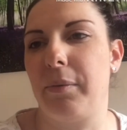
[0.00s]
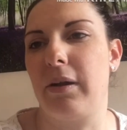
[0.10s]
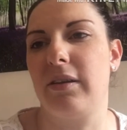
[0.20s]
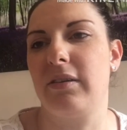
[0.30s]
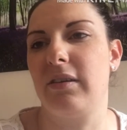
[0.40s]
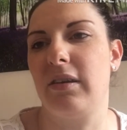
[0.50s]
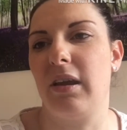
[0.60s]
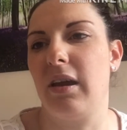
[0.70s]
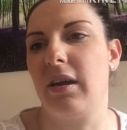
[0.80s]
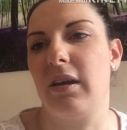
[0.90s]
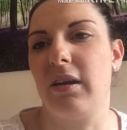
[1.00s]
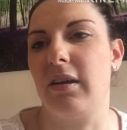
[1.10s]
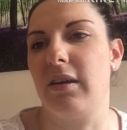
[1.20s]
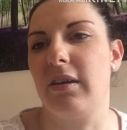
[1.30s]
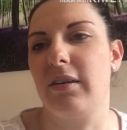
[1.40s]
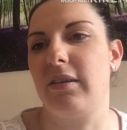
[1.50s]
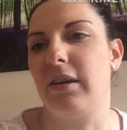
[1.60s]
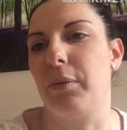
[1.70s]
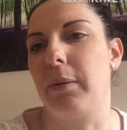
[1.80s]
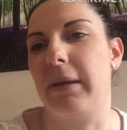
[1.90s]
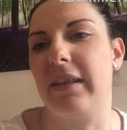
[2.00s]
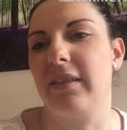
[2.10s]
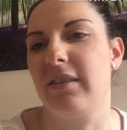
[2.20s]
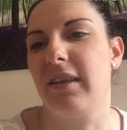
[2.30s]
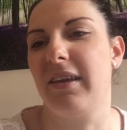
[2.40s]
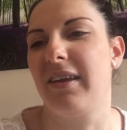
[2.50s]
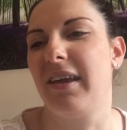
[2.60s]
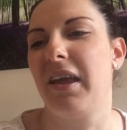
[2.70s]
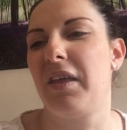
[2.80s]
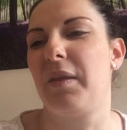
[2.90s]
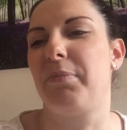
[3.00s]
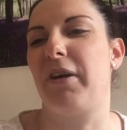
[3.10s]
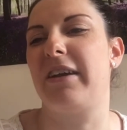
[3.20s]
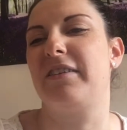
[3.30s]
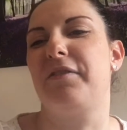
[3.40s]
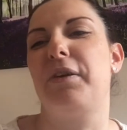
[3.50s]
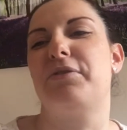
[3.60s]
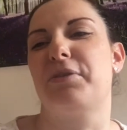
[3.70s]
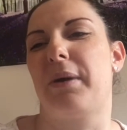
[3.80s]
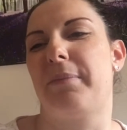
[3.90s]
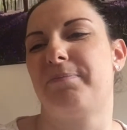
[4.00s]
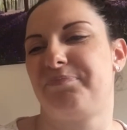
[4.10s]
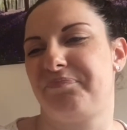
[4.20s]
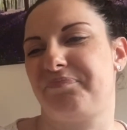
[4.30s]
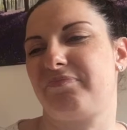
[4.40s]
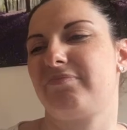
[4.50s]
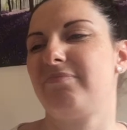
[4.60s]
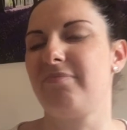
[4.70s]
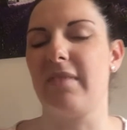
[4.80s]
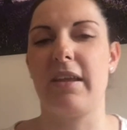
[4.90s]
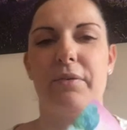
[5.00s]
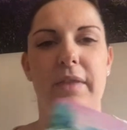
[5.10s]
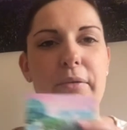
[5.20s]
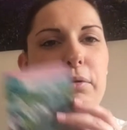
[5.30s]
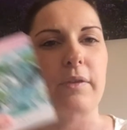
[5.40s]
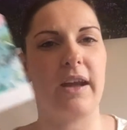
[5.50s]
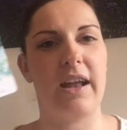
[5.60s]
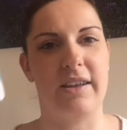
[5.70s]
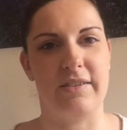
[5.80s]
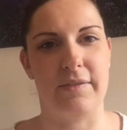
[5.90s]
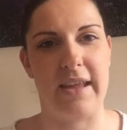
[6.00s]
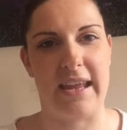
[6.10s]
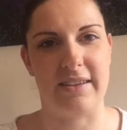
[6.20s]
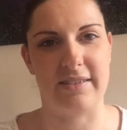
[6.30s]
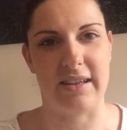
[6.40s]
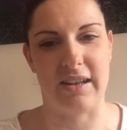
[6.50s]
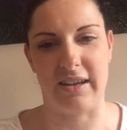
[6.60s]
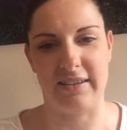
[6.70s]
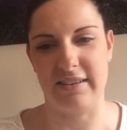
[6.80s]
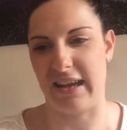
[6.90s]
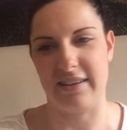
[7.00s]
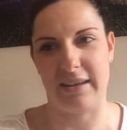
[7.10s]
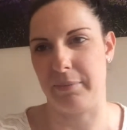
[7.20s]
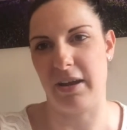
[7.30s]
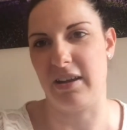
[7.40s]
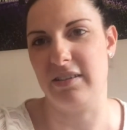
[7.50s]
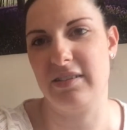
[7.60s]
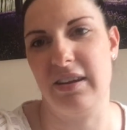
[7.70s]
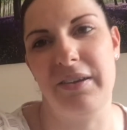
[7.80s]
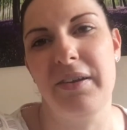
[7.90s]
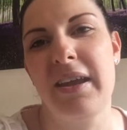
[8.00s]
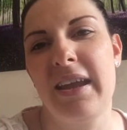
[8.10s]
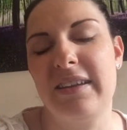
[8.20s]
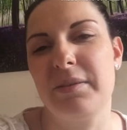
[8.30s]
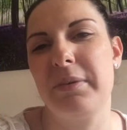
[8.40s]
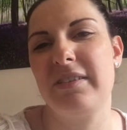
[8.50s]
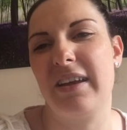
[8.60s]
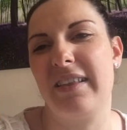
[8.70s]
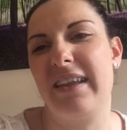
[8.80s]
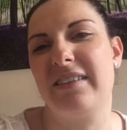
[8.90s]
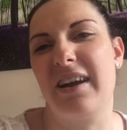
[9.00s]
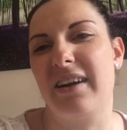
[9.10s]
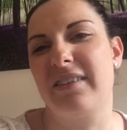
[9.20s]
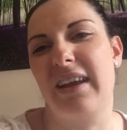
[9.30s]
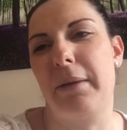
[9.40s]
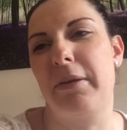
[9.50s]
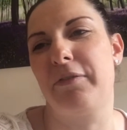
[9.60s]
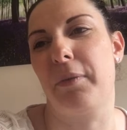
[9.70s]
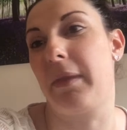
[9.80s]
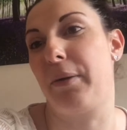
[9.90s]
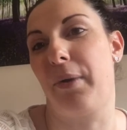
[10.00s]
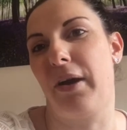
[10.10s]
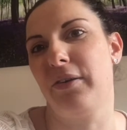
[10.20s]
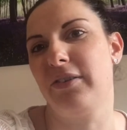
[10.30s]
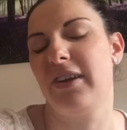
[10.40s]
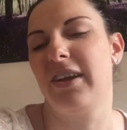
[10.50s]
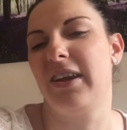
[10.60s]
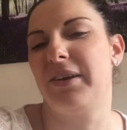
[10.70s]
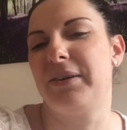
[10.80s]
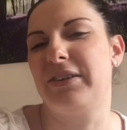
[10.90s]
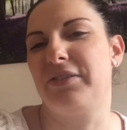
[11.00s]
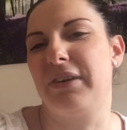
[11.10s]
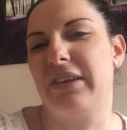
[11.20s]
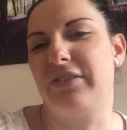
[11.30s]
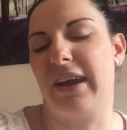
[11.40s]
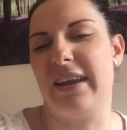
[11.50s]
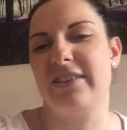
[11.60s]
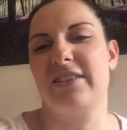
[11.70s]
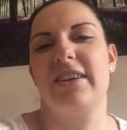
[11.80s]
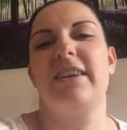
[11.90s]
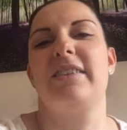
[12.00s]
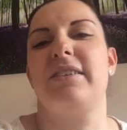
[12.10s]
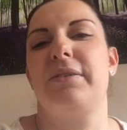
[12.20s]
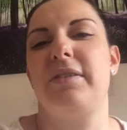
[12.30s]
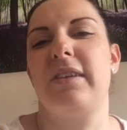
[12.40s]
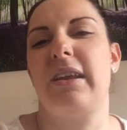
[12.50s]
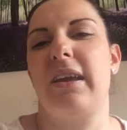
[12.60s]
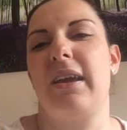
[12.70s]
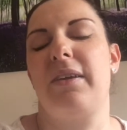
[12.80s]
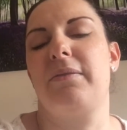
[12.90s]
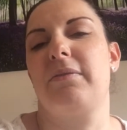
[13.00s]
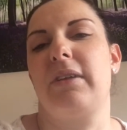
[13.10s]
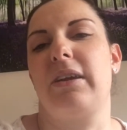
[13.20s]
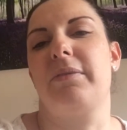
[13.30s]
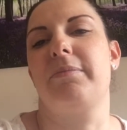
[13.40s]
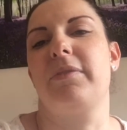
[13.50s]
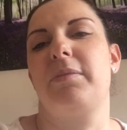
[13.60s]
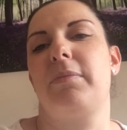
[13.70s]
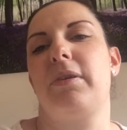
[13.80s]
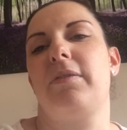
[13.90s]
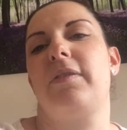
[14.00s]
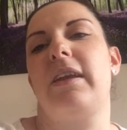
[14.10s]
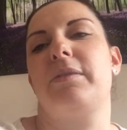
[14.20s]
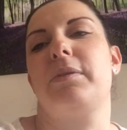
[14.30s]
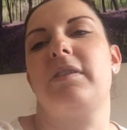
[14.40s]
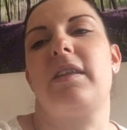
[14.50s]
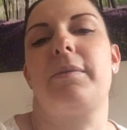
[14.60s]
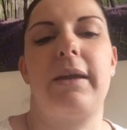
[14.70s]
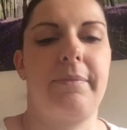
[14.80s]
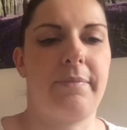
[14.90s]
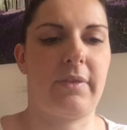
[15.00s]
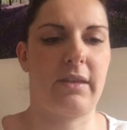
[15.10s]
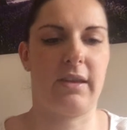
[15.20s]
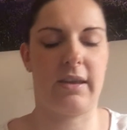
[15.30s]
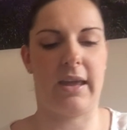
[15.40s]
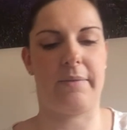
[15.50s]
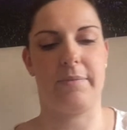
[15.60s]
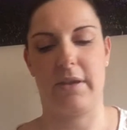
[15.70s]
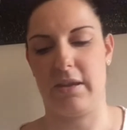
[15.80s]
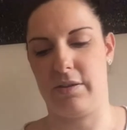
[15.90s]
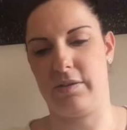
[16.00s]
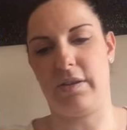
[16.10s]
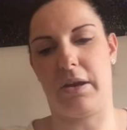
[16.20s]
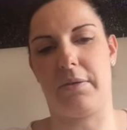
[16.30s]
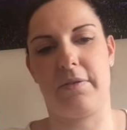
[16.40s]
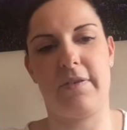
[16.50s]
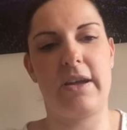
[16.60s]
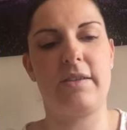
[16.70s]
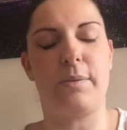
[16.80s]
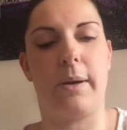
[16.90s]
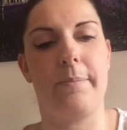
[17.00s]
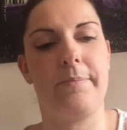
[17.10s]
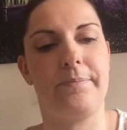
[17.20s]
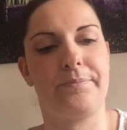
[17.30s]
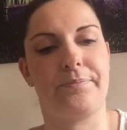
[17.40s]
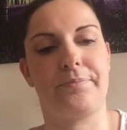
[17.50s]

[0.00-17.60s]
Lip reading: one, you know what I mean, the brighter future one. They're all the colours of these, so like exact same colours. So it's almost like these cards are coming from that world, which is really strange. So I'm just going to go, hang on, just move these ones out of the way. Okay, so the first one